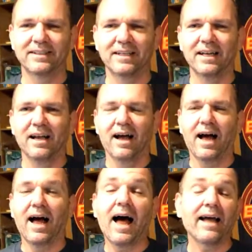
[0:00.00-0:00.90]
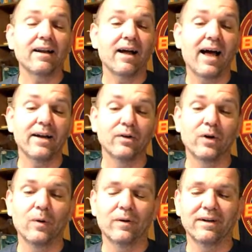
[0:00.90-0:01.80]
So I read
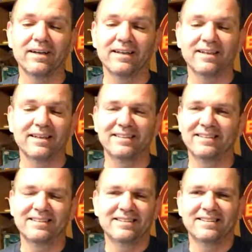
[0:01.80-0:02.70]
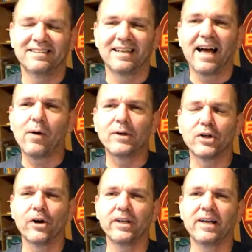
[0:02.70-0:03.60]
it could be. I
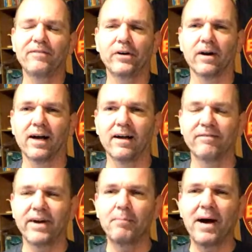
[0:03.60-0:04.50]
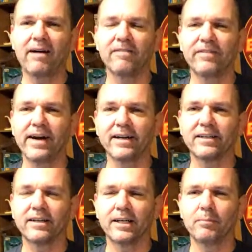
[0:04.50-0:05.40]
remember if your vampire effect
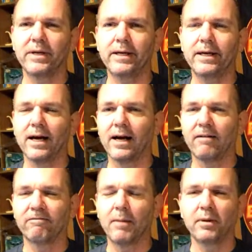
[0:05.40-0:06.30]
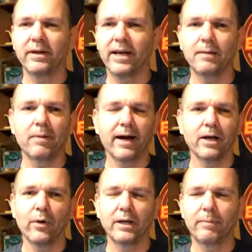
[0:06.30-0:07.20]
can be replicated by
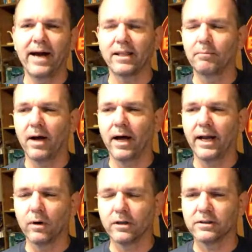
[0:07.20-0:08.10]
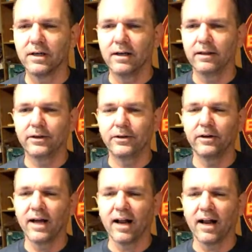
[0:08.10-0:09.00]
going to Bath and Body Works, then
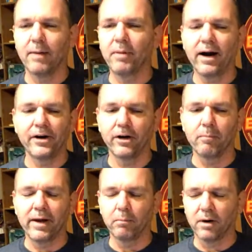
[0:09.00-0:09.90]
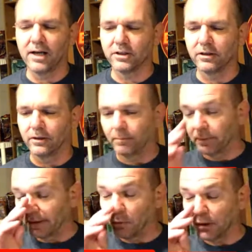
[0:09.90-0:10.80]
you're not a vampire, you're a male prostitute.
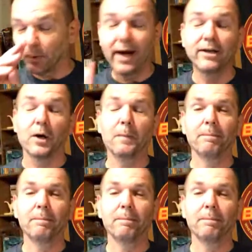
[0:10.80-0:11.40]
But what do I know?